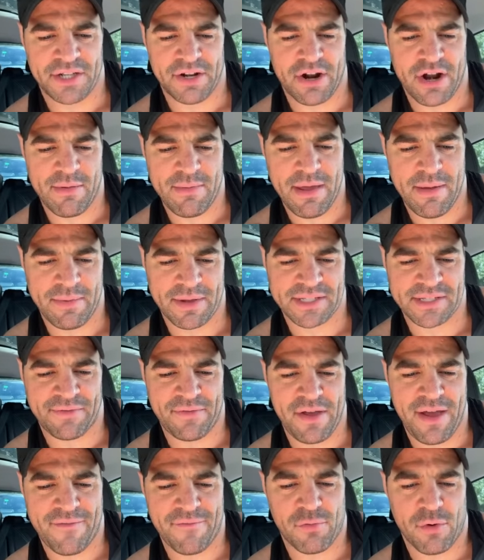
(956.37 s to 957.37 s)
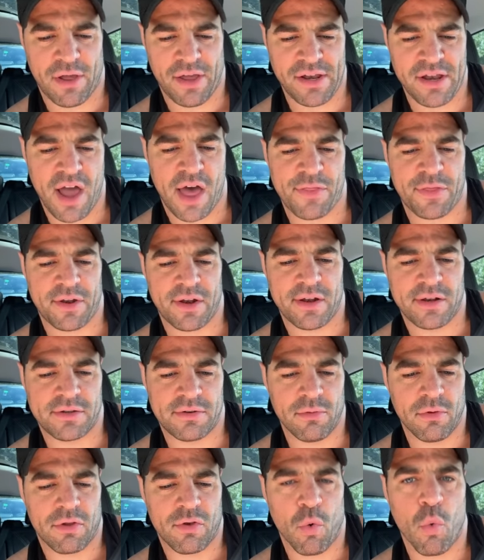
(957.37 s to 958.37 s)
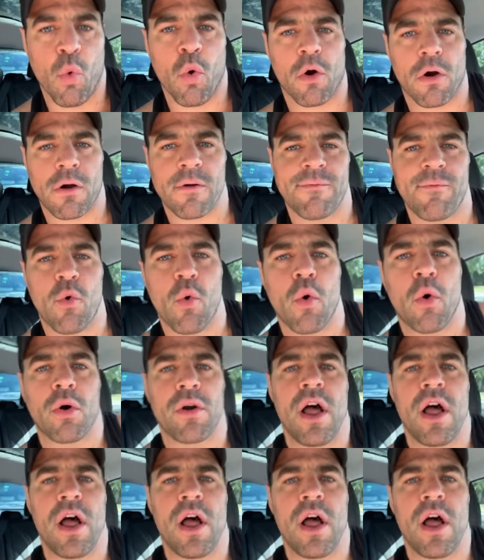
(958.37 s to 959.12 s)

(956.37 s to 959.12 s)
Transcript: You know what I mean? Because if you have really nothing to work for,